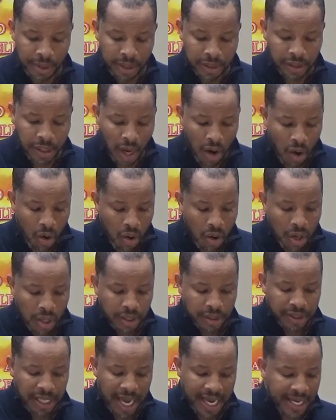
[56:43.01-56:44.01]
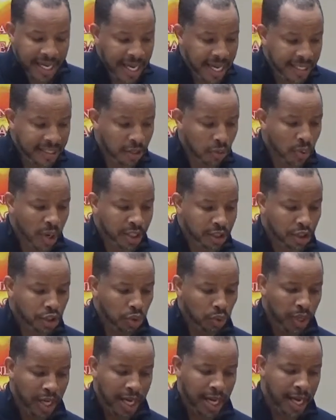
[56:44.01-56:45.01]
So take heed to what
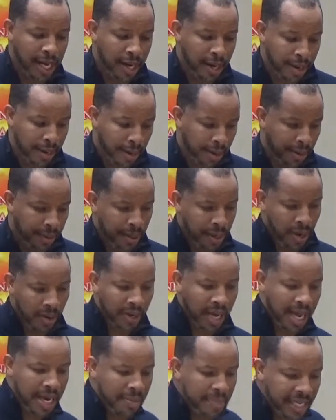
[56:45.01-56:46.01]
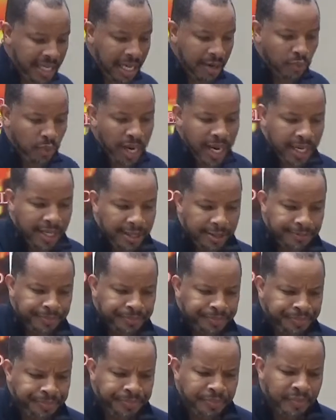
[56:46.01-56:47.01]
you hear. Okay, let me keep reading.